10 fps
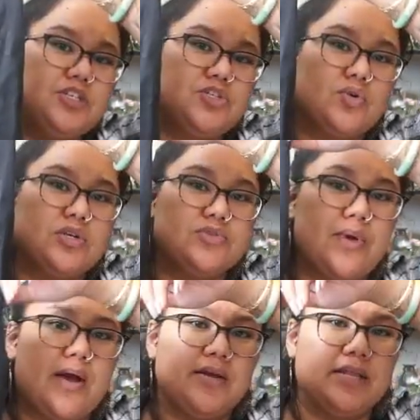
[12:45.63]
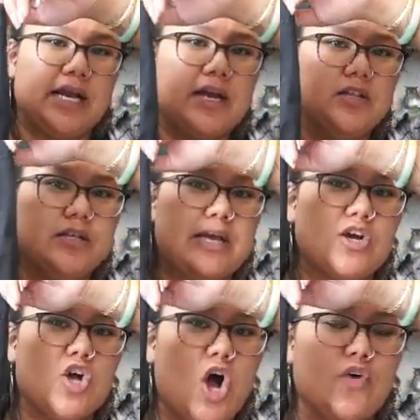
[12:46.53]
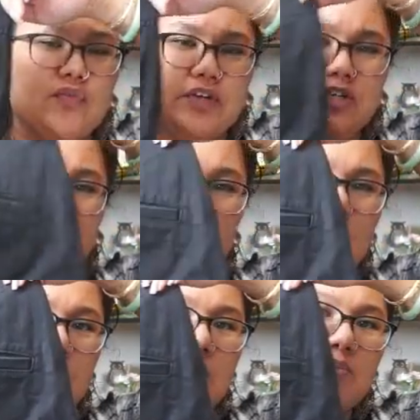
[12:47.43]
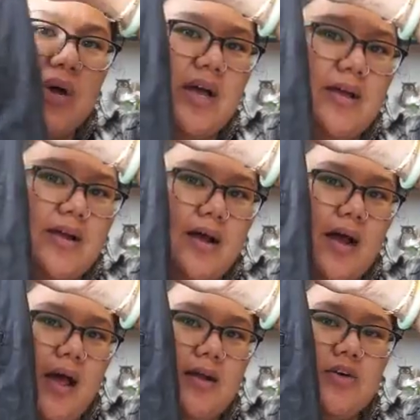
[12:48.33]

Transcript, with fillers: these shorts, right? They kind of look like golfing shorts, but I